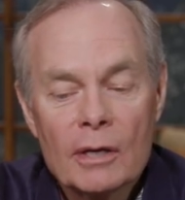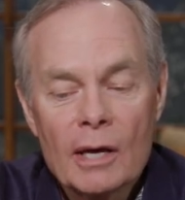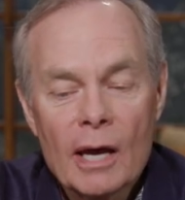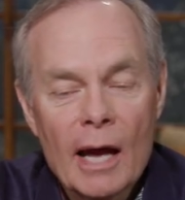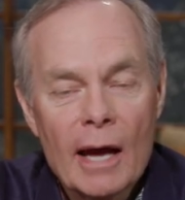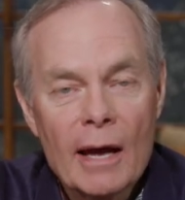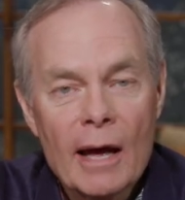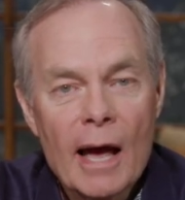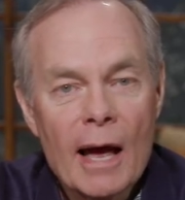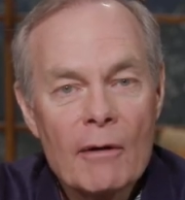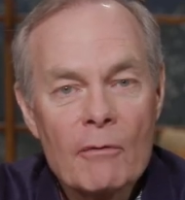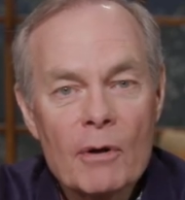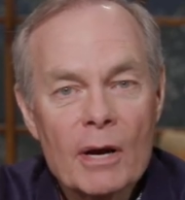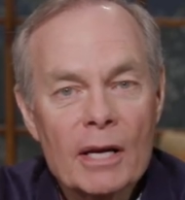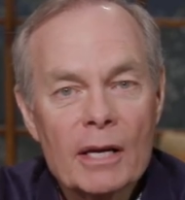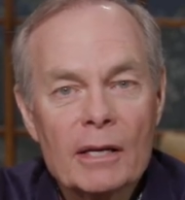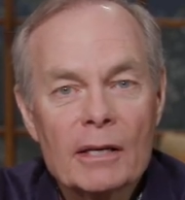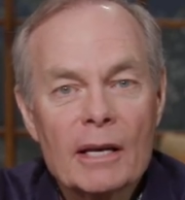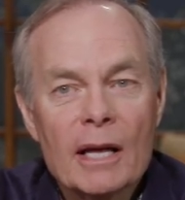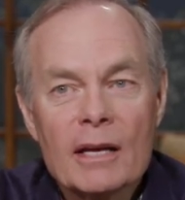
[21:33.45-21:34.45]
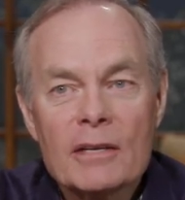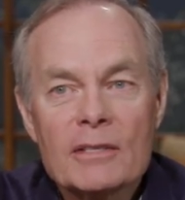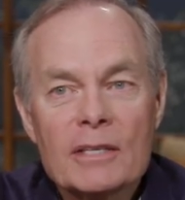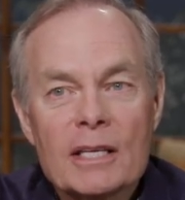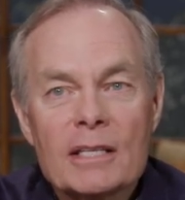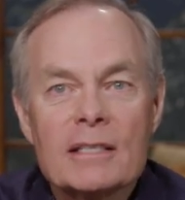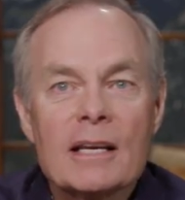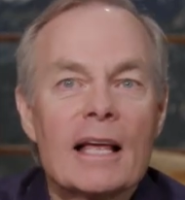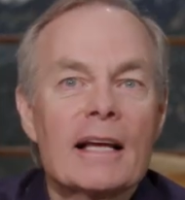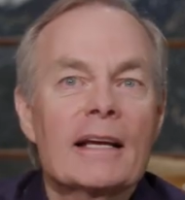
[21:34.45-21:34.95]
I, I recognized
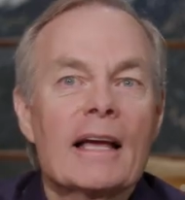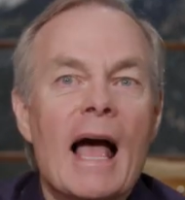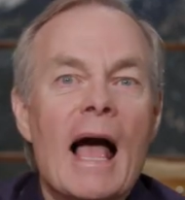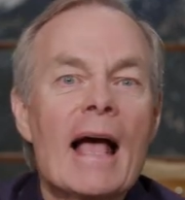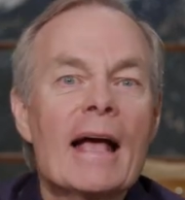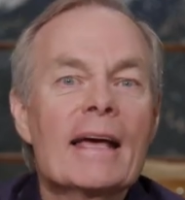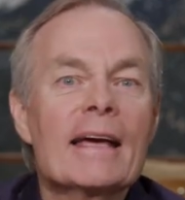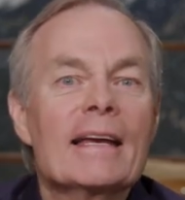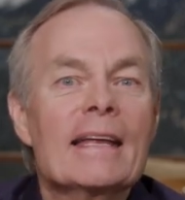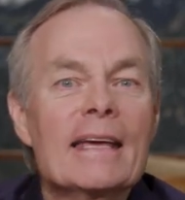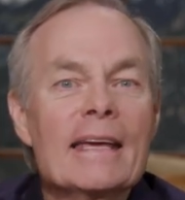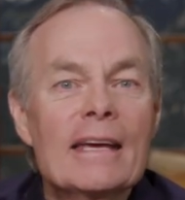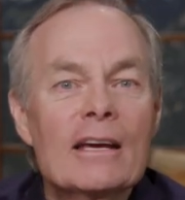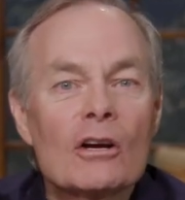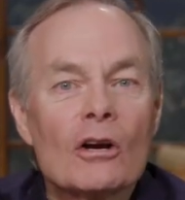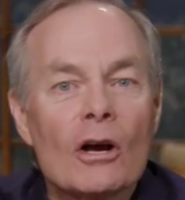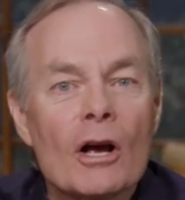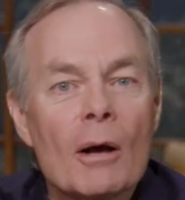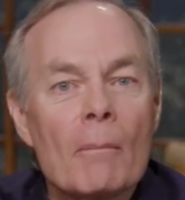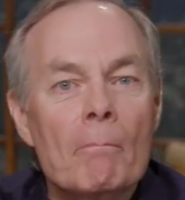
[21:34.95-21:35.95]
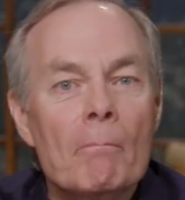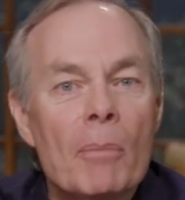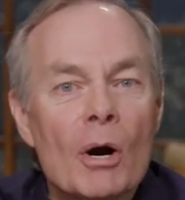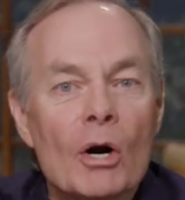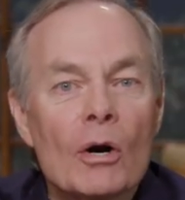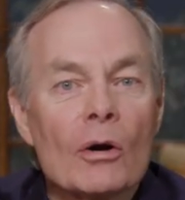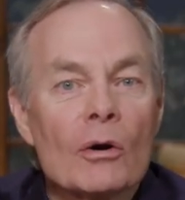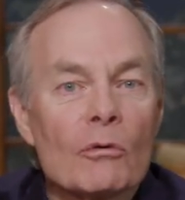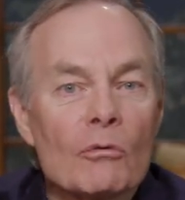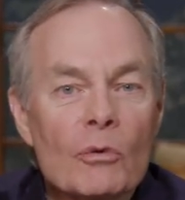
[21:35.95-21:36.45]
things like I could hear a
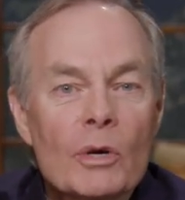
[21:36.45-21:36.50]
bird.